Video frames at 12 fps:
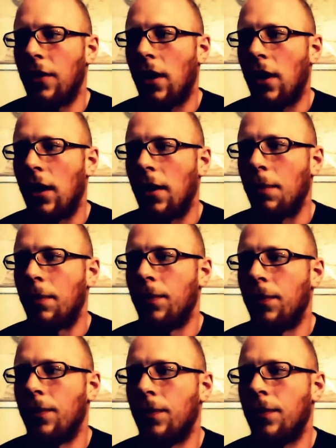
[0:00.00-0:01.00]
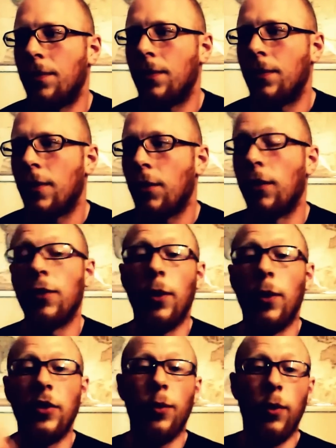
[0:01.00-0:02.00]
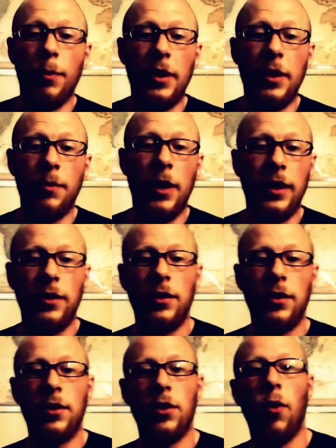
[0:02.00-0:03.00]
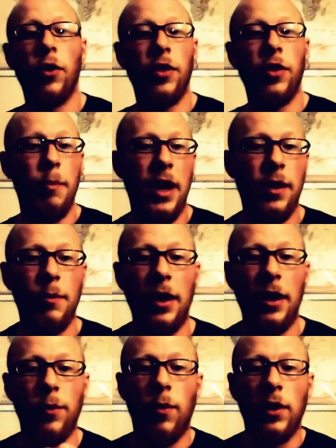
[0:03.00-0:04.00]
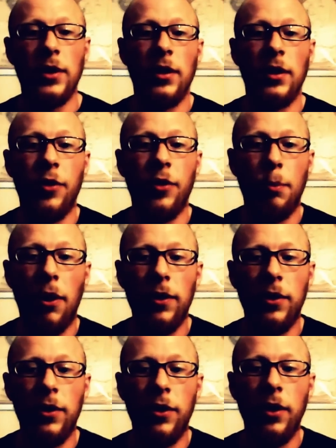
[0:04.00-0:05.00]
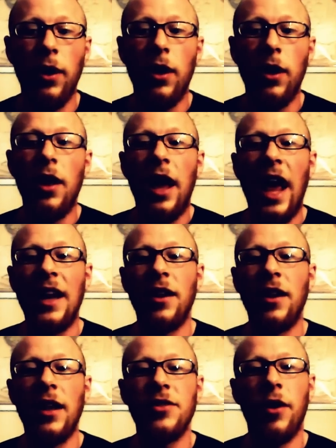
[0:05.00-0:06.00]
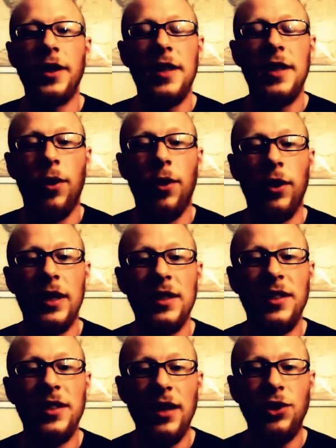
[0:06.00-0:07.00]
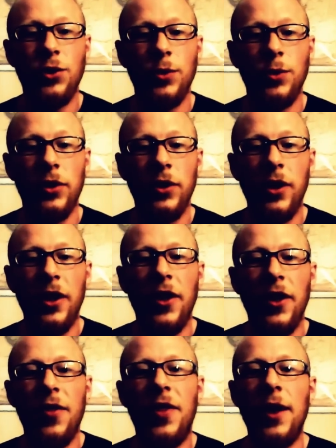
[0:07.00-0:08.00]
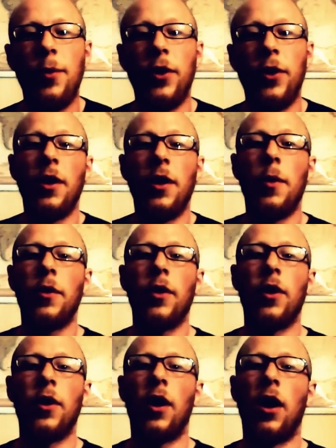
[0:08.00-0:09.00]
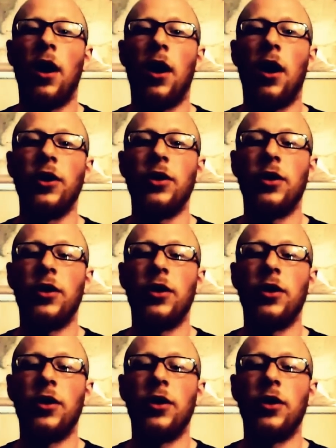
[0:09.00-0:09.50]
um well for one the woman might or the man might want another partner and as long as they were all consensual they would uh